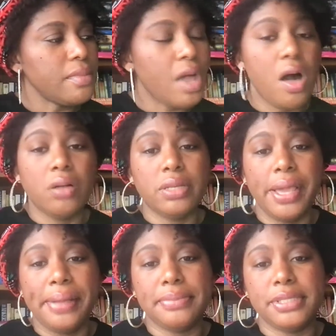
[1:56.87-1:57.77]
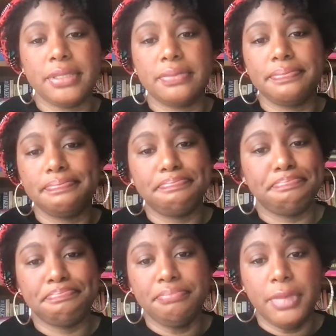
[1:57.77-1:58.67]
Called names,
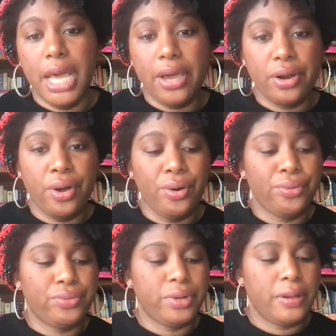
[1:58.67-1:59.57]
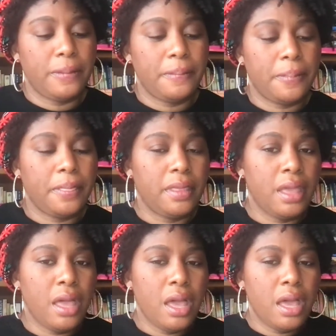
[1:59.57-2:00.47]
not her own.
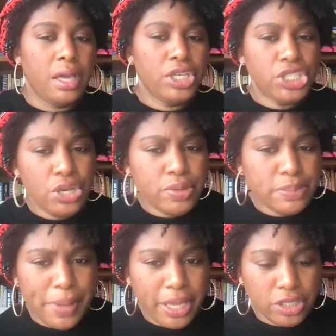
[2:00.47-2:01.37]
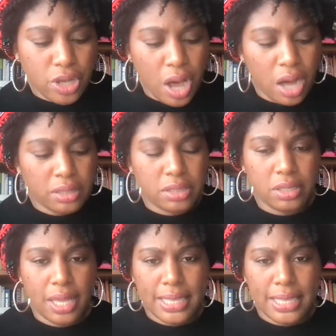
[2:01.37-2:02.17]
She was being taught a